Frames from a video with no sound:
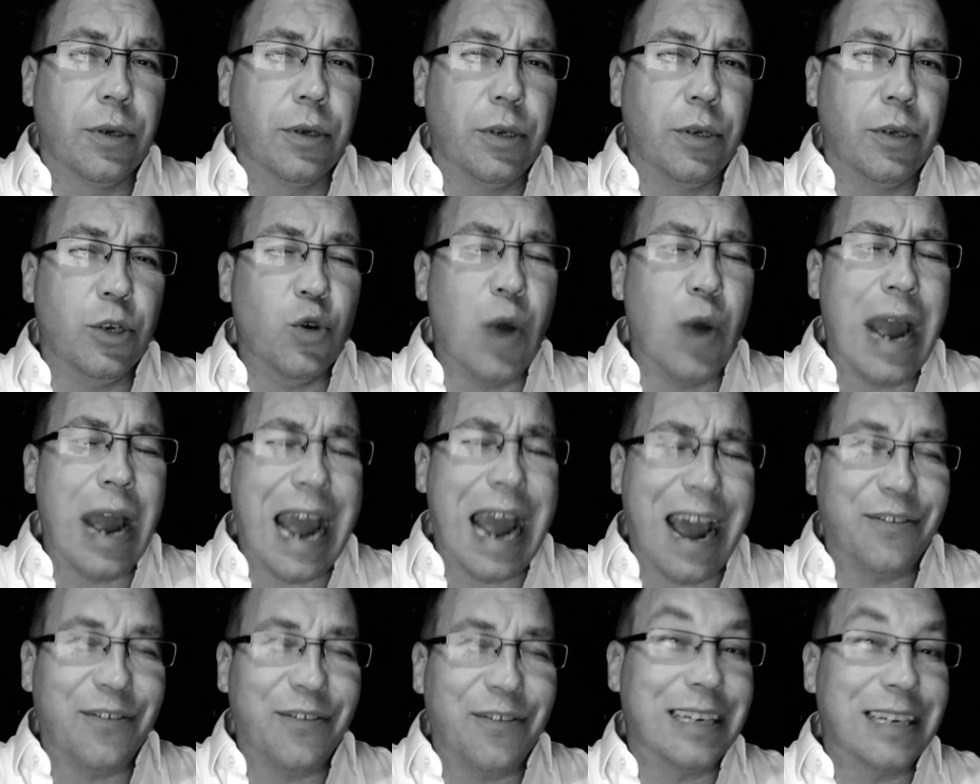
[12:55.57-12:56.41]
You
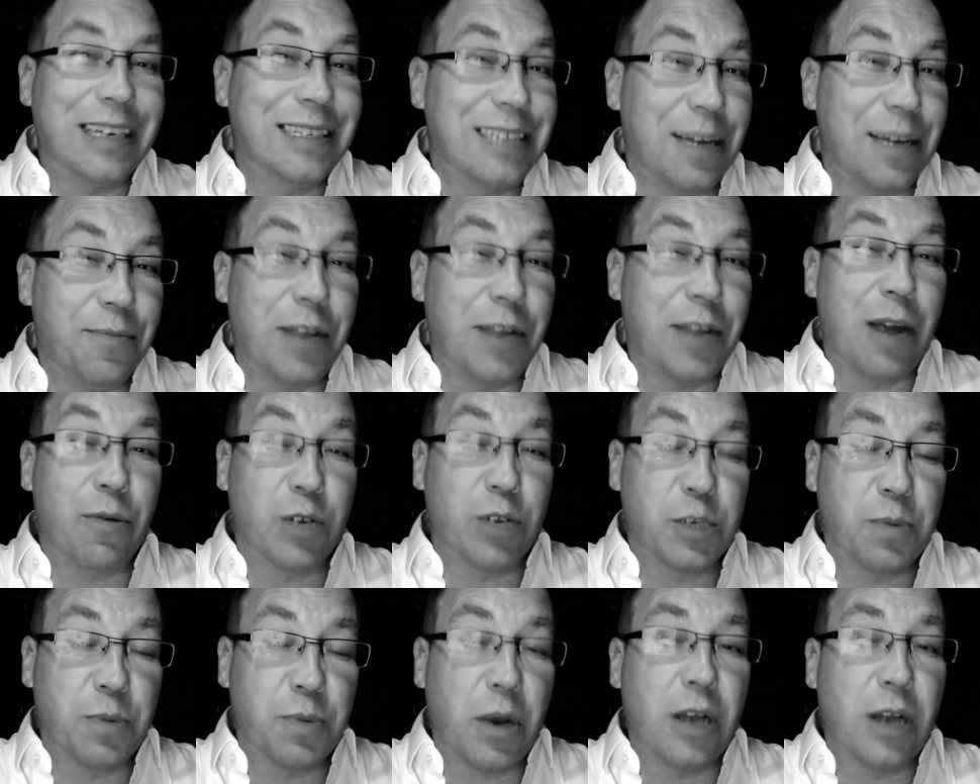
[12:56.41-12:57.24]
have to accept that
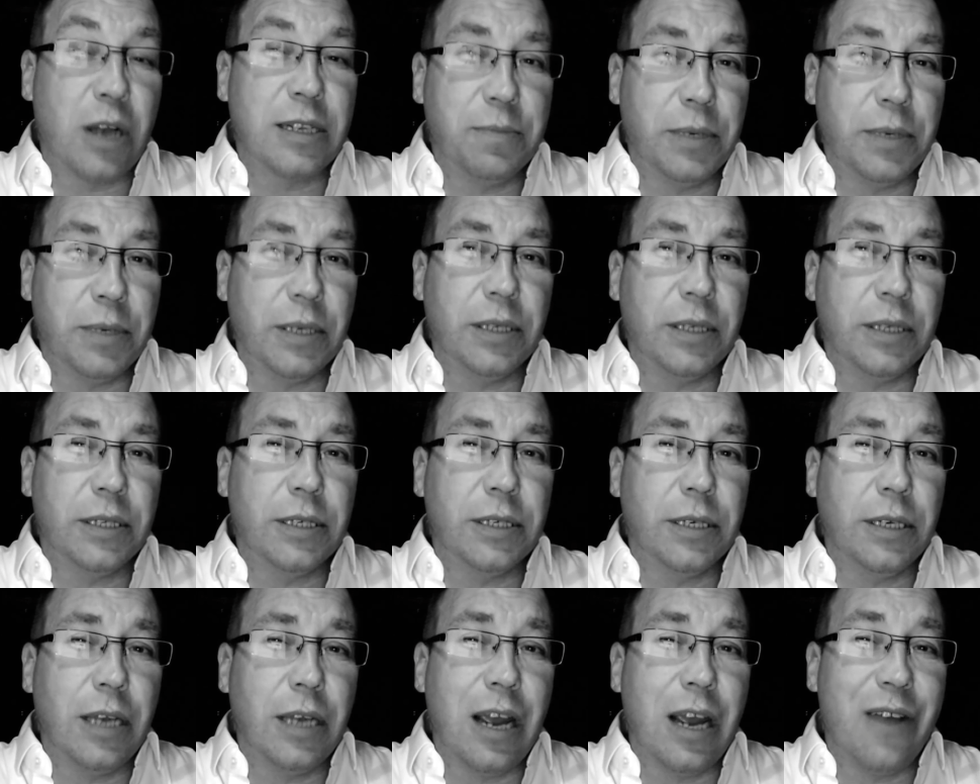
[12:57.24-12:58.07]

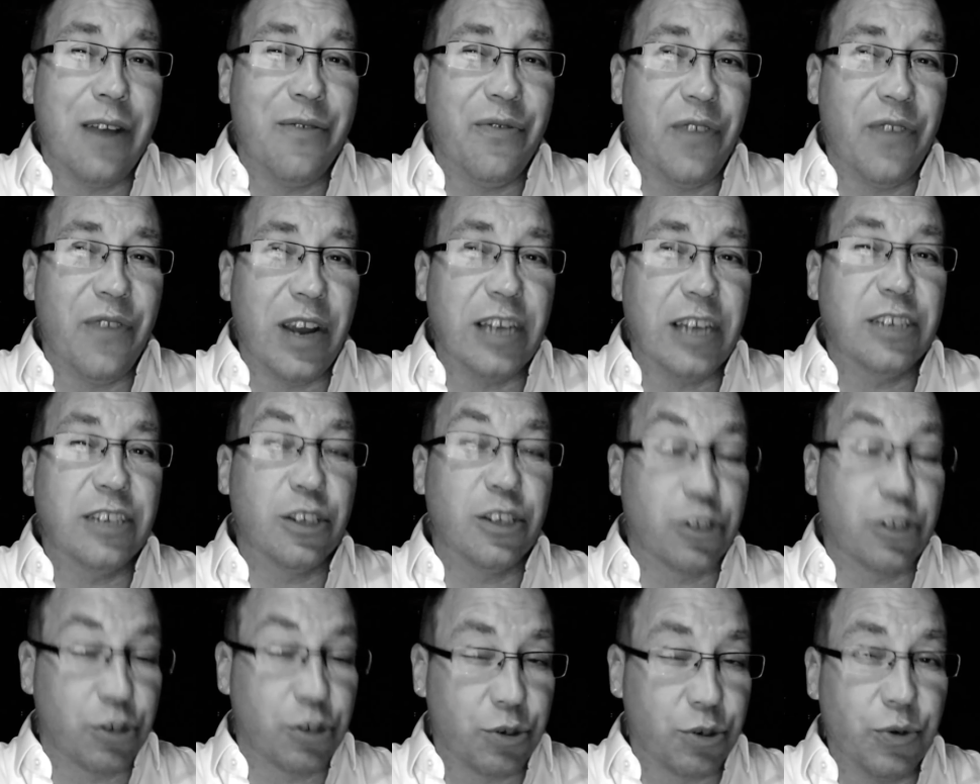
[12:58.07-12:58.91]
responsibility and face the
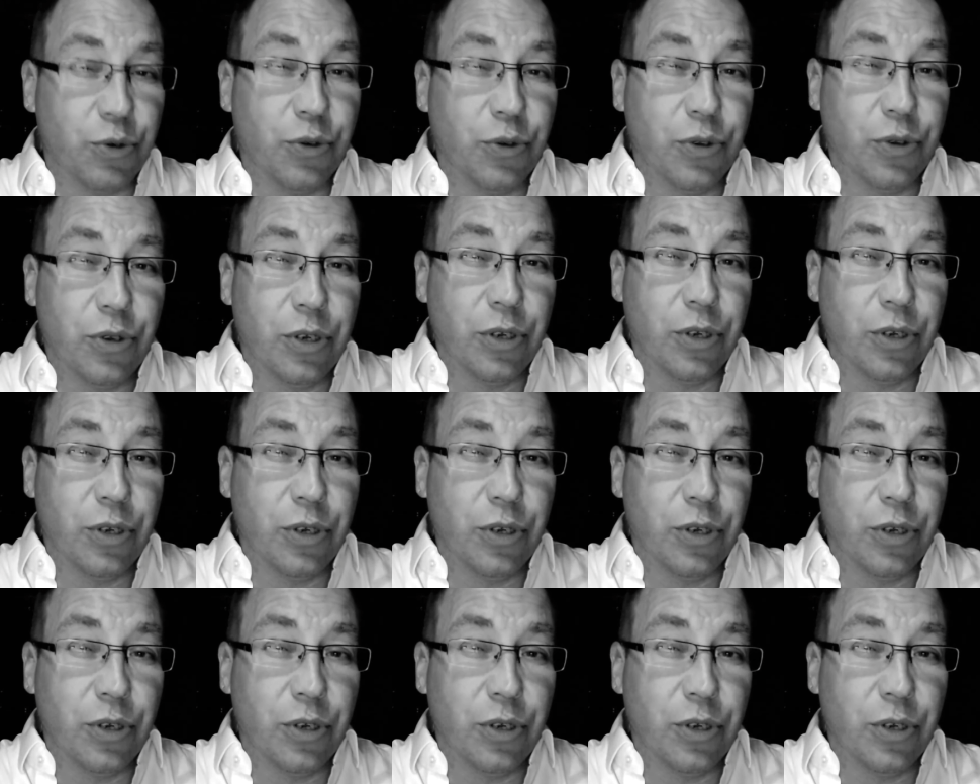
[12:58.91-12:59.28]
truth.